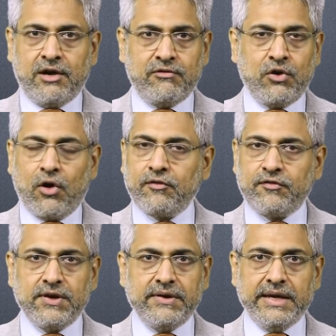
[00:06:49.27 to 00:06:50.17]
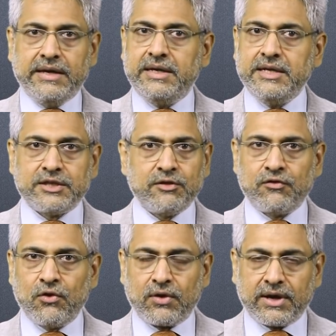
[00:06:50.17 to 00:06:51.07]
of God-fearing decent
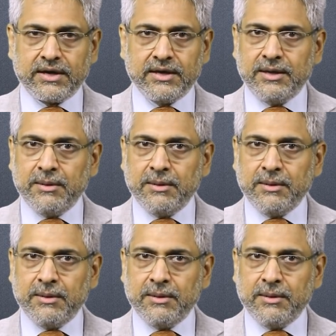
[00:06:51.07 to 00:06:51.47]
folk,